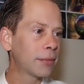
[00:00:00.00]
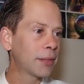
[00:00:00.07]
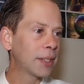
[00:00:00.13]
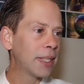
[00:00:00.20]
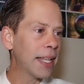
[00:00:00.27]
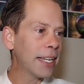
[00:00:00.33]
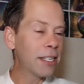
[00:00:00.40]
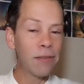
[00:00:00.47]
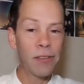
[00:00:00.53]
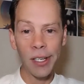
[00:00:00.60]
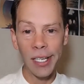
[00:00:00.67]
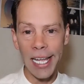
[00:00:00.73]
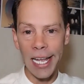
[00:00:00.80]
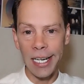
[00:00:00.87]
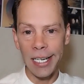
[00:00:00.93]
They're interviewing
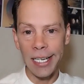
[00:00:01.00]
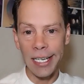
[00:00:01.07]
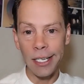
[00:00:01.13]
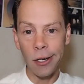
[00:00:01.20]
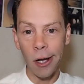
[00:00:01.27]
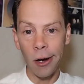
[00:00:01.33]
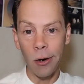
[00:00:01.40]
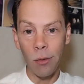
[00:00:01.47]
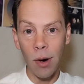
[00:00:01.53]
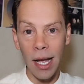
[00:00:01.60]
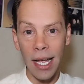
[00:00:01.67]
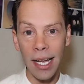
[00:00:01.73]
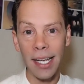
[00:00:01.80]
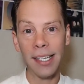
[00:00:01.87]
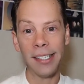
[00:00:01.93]
Kennedy. No
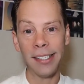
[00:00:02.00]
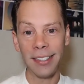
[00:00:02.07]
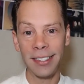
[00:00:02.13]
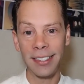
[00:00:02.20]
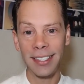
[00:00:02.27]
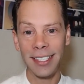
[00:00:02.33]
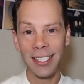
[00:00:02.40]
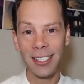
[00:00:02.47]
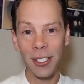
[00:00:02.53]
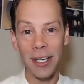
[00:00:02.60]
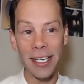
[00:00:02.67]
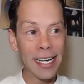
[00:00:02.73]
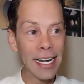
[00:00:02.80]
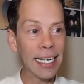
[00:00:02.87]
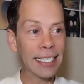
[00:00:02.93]
ways. So it
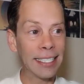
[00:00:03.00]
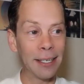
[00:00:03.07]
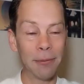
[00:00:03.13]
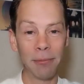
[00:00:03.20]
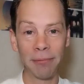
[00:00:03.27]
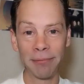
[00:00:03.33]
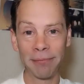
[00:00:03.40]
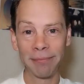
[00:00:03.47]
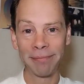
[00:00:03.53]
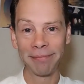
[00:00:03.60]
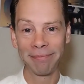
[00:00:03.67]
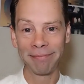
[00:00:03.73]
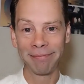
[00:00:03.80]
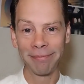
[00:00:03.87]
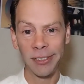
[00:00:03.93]
nicked him.
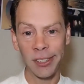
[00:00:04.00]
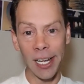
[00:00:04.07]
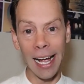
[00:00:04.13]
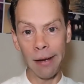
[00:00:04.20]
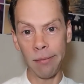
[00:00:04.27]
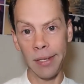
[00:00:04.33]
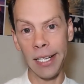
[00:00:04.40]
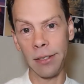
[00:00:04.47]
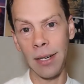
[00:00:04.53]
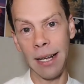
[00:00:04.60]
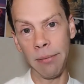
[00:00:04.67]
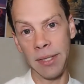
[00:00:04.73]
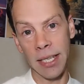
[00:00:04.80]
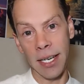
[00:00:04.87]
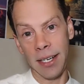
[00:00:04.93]
So that's what I'm
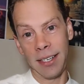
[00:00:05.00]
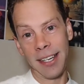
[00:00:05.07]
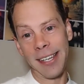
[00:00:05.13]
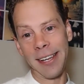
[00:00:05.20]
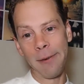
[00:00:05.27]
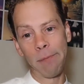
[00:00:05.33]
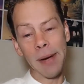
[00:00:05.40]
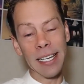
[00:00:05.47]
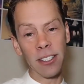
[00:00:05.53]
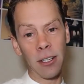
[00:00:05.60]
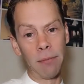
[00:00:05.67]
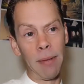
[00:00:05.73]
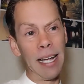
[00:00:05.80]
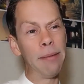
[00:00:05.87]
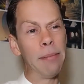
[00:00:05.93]
saying. Based on
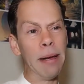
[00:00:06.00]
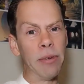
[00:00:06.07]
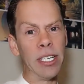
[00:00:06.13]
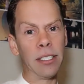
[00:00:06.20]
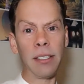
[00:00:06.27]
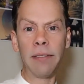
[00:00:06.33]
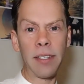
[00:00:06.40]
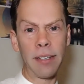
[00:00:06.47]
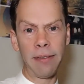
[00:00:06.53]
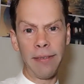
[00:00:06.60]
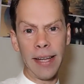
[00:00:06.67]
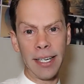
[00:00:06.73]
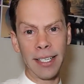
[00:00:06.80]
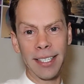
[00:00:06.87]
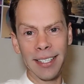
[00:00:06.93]
my memories of the
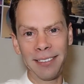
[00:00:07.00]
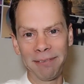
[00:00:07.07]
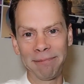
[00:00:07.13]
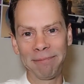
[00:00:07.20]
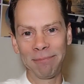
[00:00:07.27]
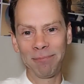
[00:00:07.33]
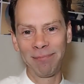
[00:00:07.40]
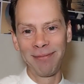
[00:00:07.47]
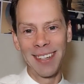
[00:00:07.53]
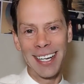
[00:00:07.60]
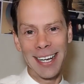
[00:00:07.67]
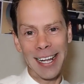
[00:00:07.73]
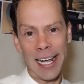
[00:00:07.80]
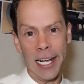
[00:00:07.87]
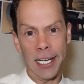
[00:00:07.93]
event,
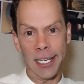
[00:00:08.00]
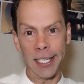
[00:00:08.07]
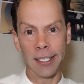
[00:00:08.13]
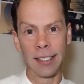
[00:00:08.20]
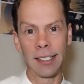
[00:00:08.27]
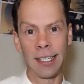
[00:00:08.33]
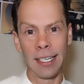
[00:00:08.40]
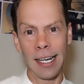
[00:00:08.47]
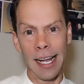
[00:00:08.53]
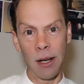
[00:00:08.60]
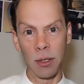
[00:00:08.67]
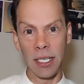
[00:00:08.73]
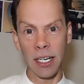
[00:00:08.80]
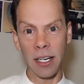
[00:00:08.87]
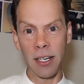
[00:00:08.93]
I was
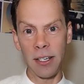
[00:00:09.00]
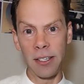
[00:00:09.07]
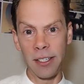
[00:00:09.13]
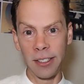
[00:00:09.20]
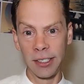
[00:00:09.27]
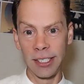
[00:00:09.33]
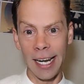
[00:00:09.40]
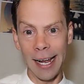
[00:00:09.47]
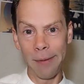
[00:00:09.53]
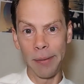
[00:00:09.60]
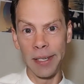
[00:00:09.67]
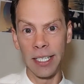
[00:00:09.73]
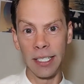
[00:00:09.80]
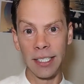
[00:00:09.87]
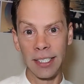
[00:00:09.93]
like, uh-oh,
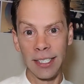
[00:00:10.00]
sniper.